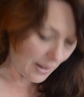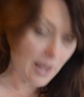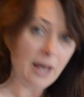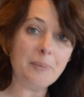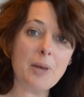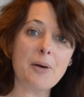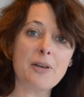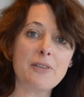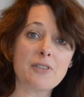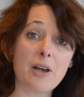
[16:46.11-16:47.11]

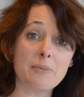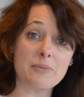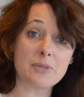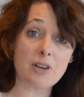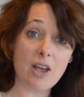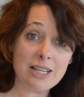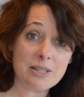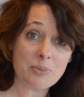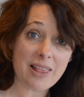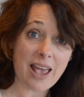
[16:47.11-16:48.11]
I'm
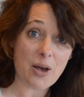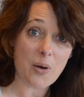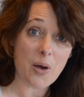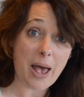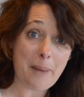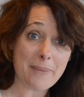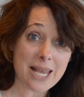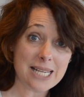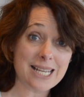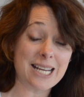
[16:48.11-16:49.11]
delighted with how
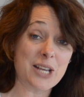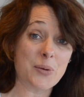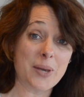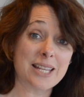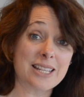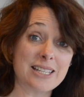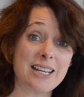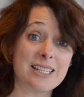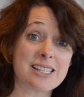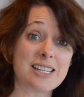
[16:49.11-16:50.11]
amazingly quick the
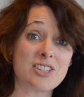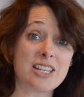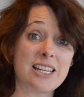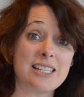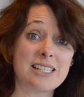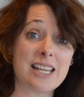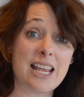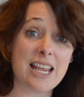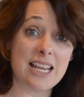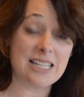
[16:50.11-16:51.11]
tent stitching is
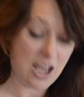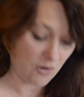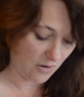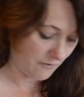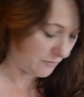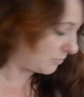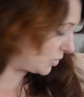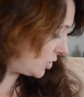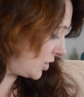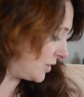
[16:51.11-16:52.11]
and how I've
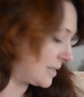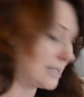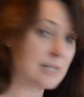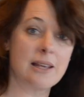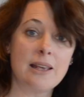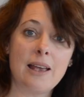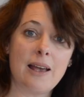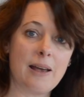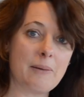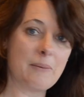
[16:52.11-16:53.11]
produced
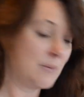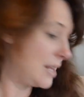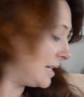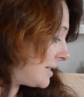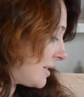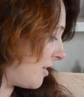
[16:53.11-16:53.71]
this.